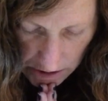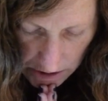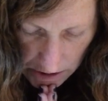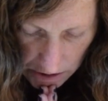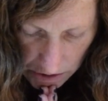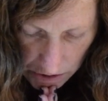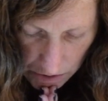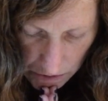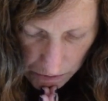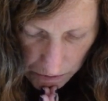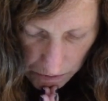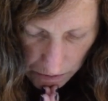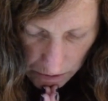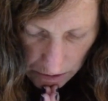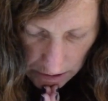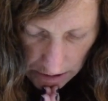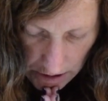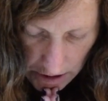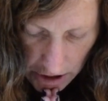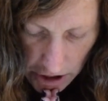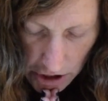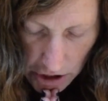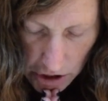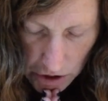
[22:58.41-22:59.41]
to school
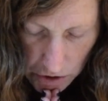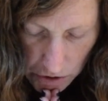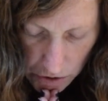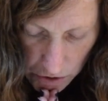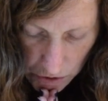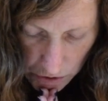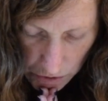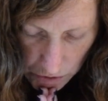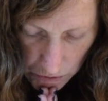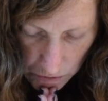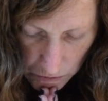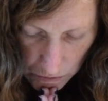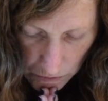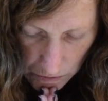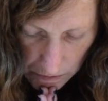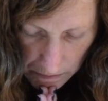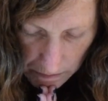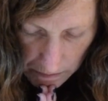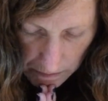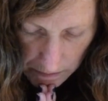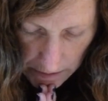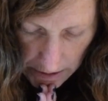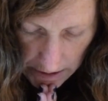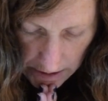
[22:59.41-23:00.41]
too
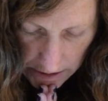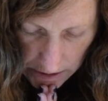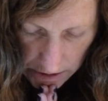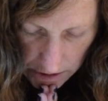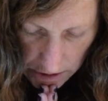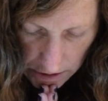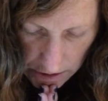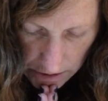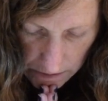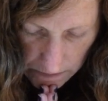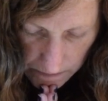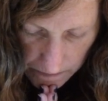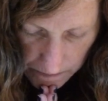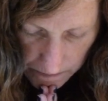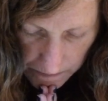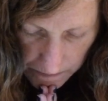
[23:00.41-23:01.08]
much.